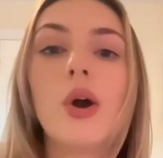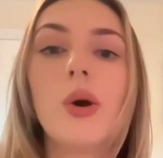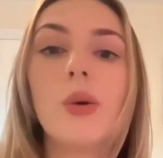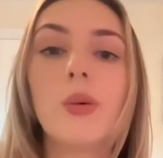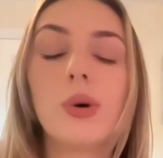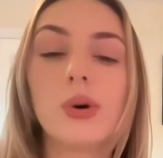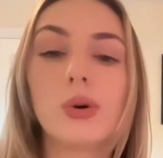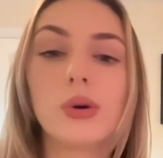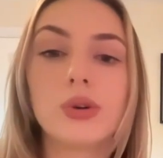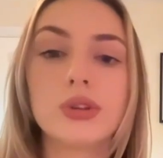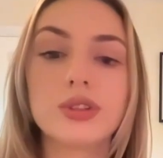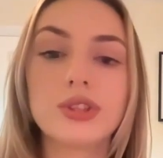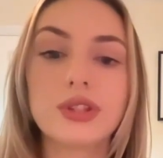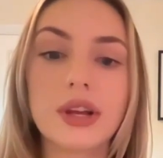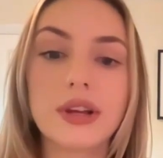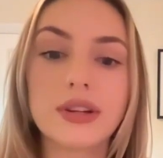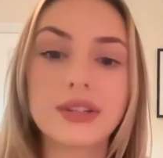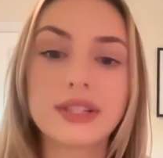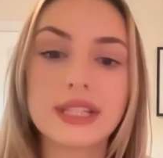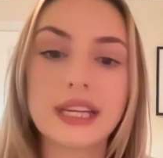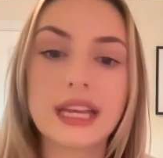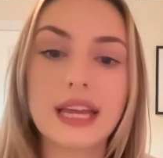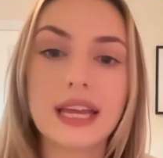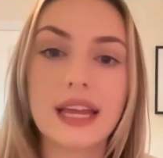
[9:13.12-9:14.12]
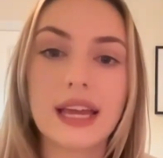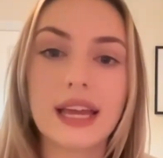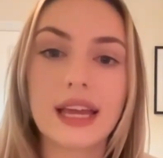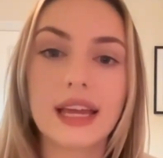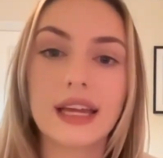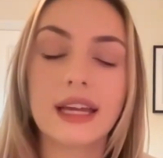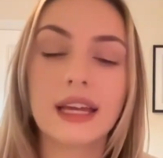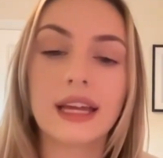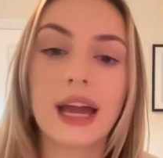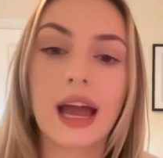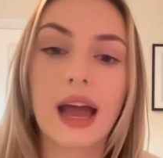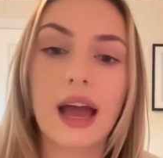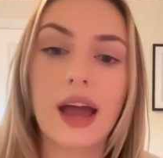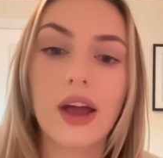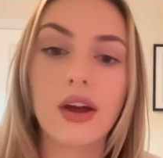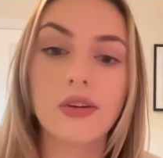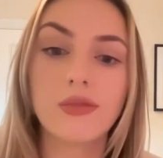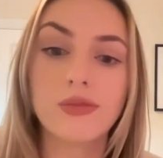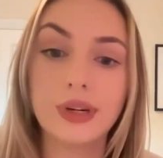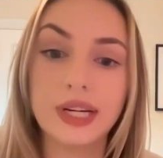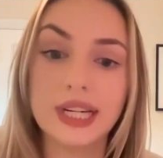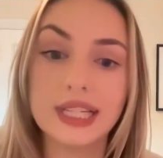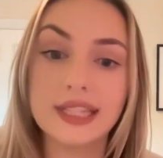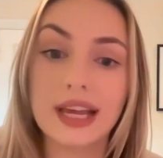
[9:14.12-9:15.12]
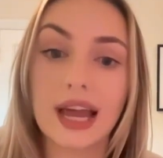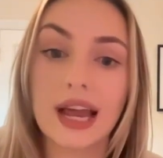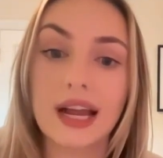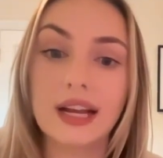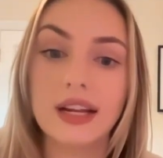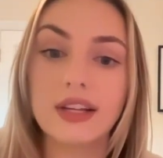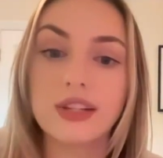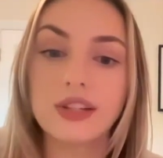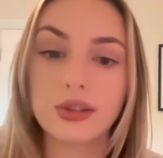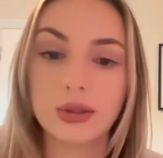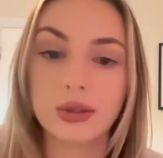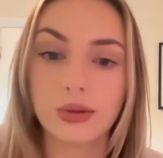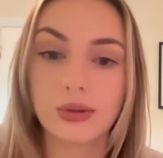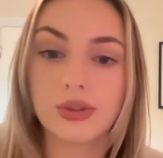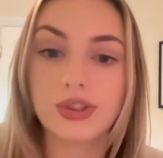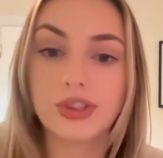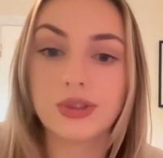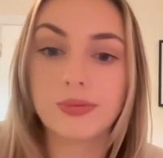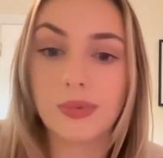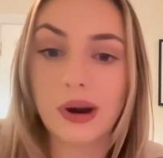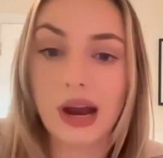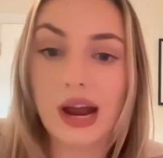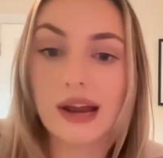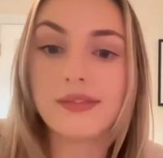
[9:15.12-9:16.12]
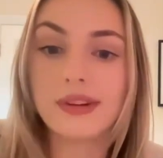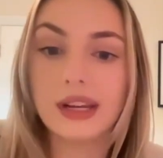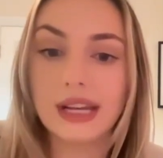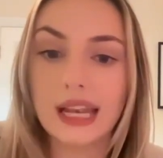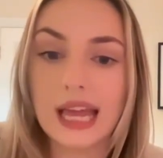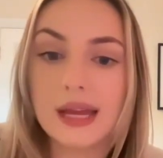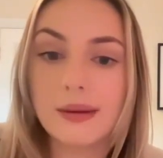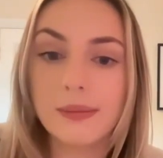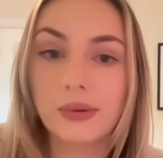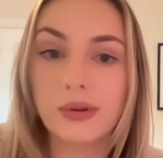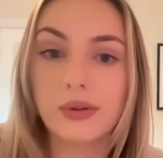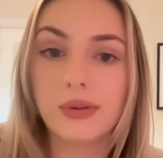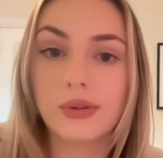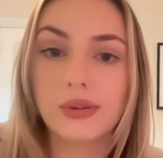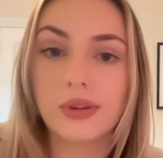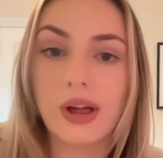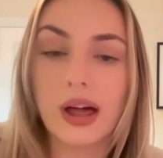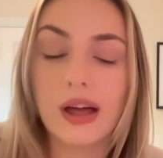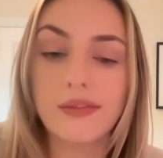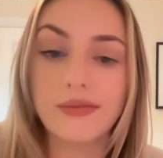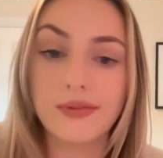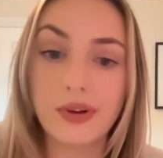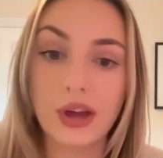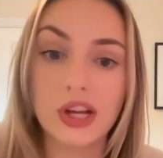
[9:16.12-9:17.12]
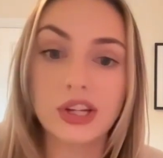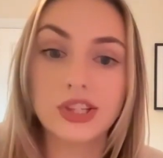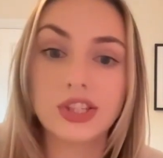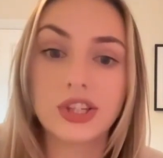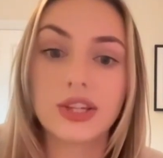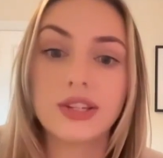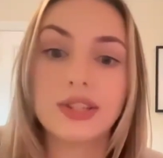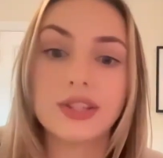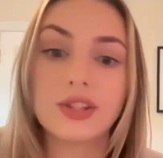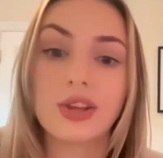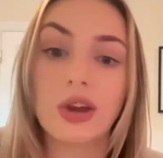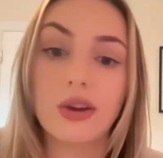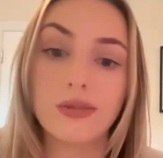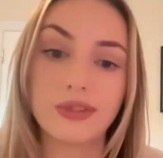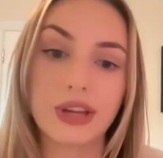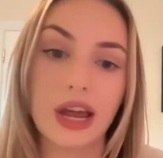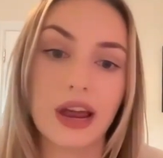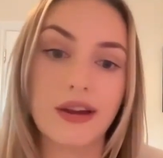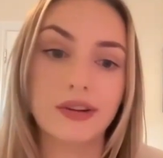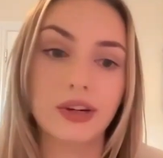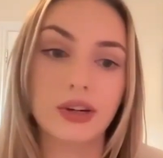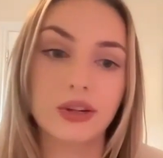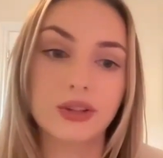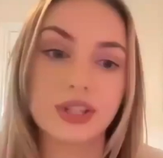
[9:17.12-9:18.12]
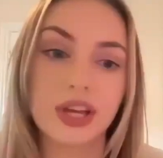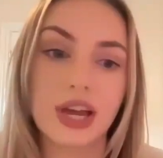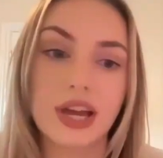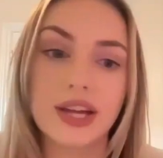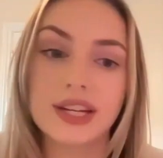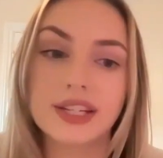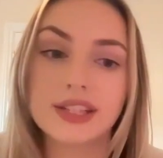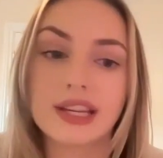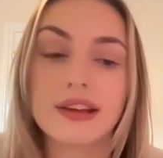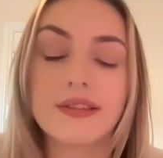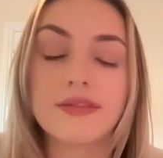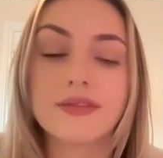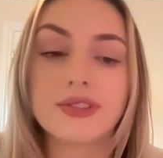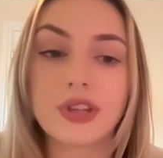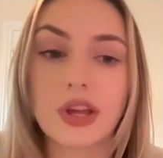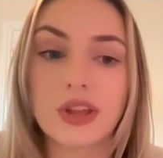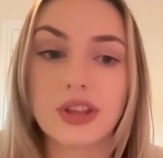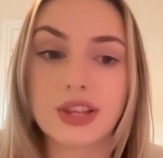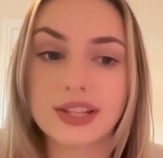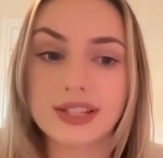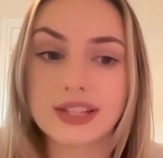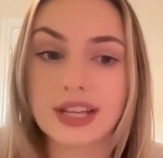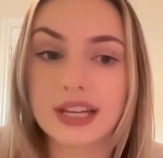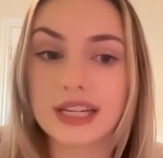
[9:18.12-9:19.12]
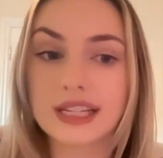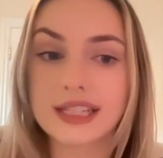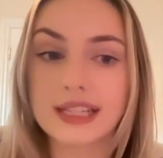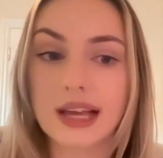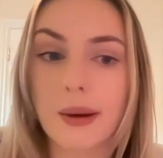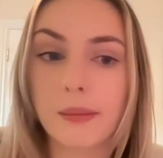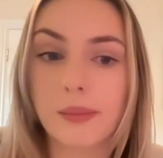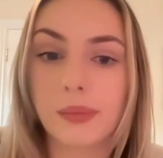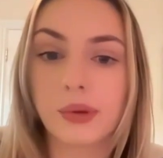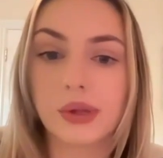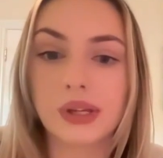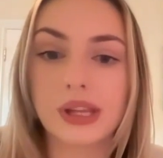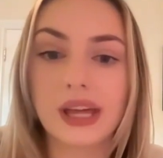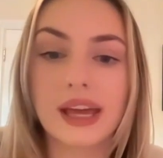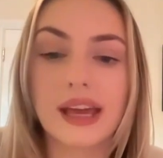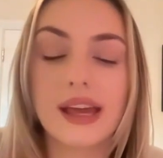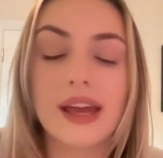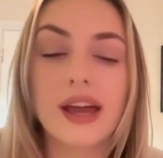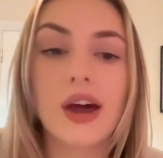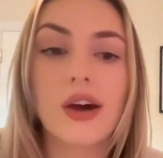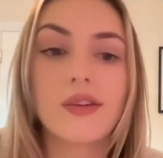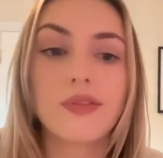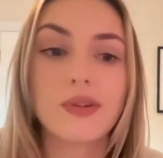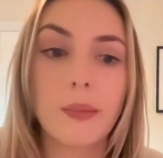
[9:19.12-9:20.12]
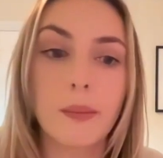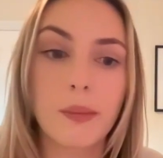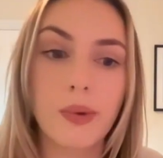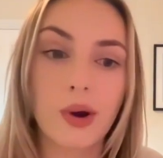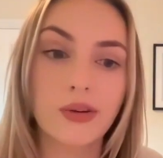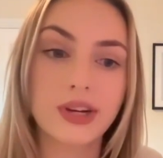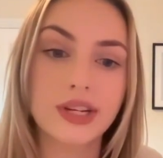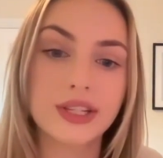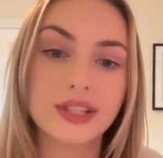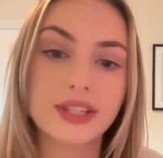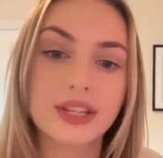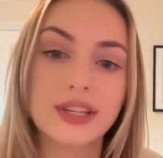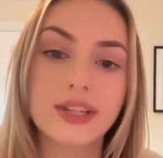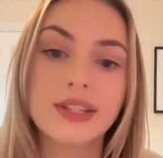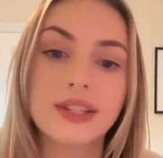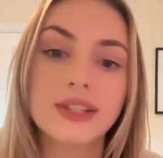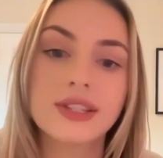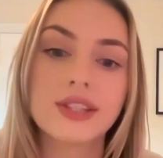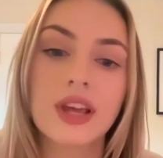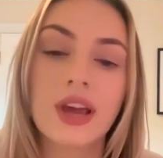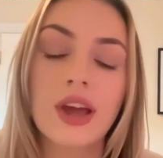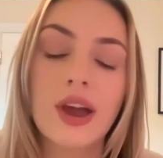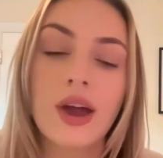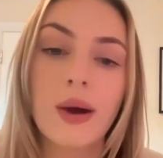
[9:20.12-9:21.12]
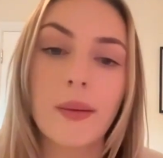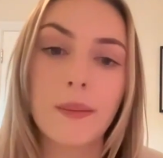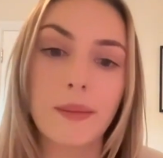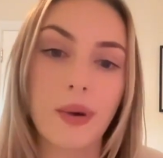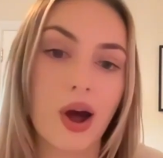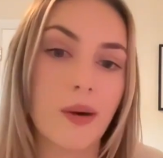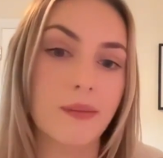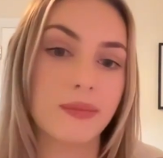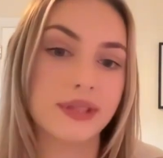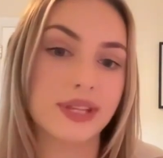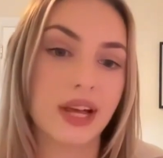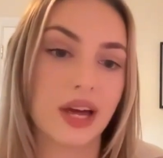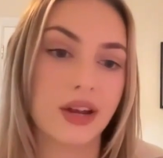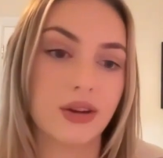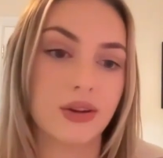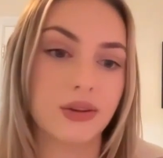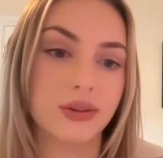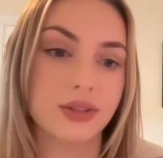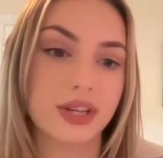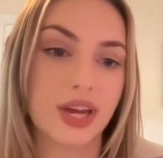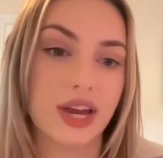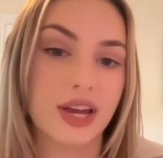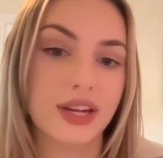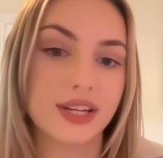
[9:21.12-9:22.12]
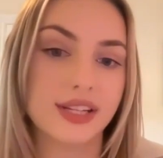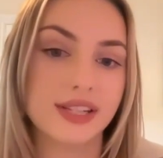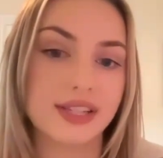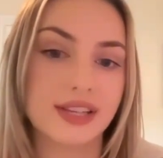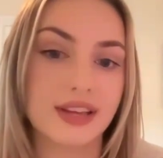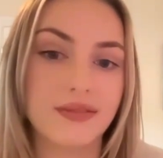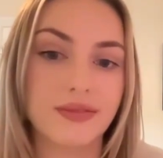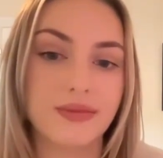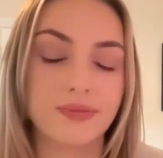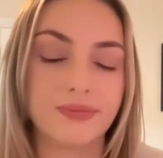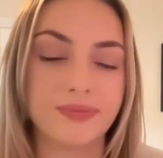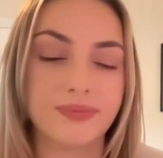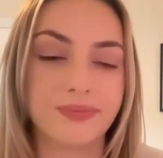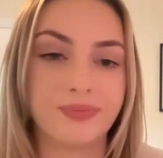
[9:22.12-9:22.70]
We're also seeing retailers launch private label versions of dairy alternatives. So there's an example here of a Morrison's Parmesan alternative.